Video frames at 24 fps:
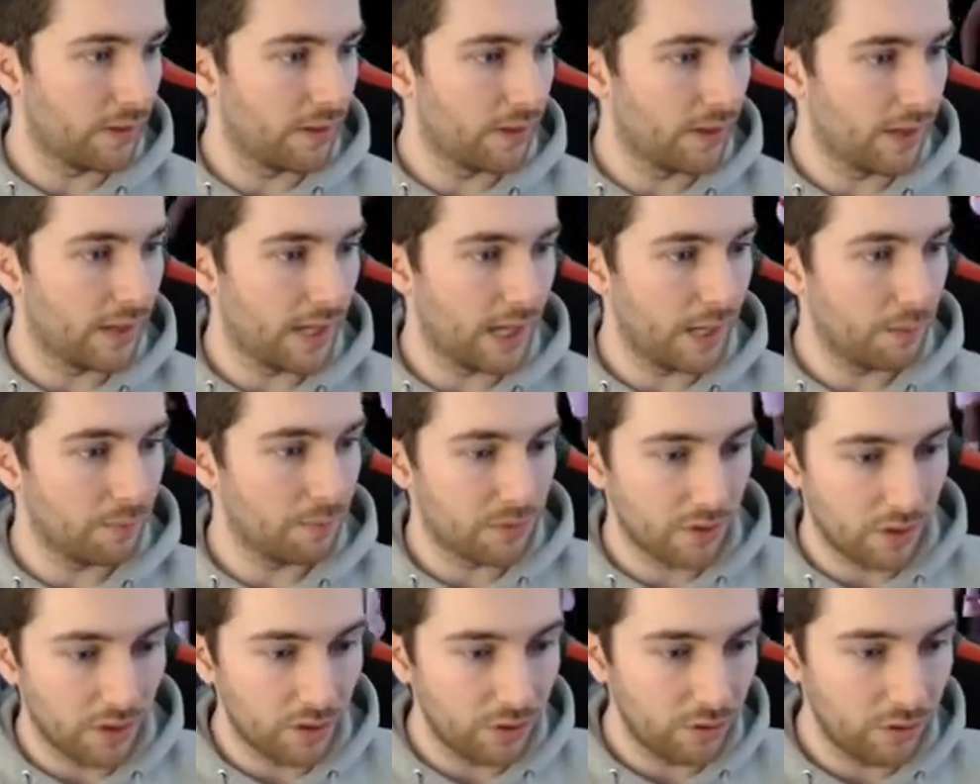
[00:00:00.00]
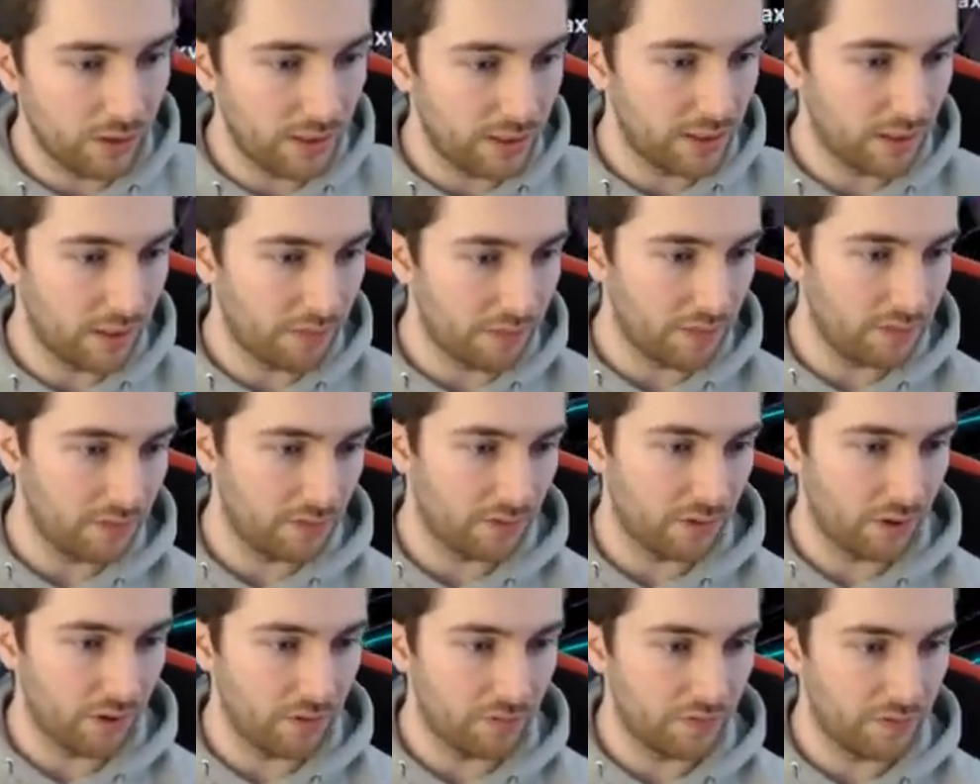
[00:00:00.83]
Absolutely nothing
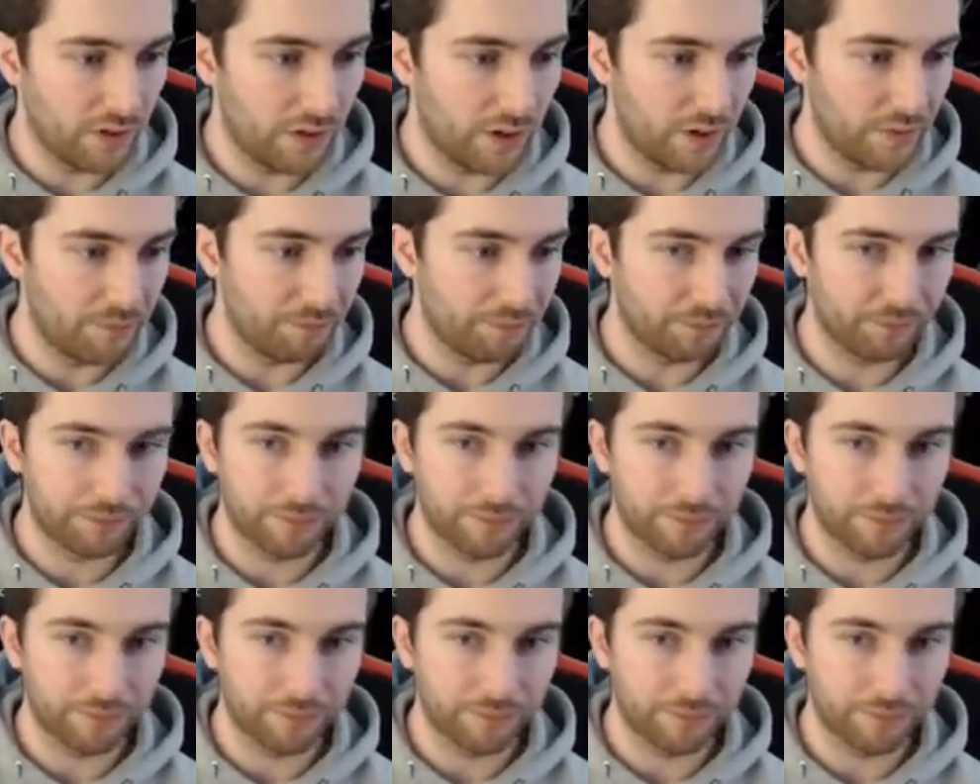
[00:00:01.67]
so far.